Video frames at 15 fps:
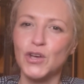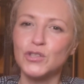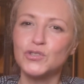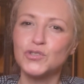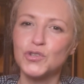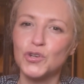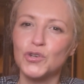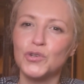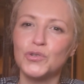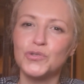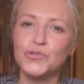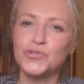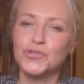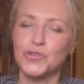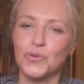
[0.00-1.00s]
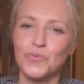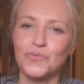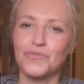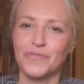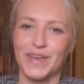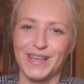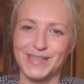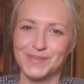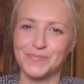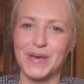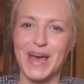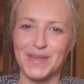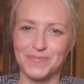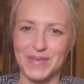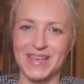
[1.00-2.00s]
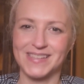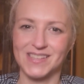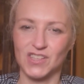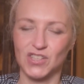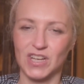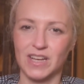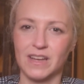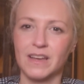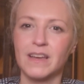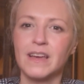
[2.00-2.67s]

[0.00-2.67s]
tools don't fix bad messaging.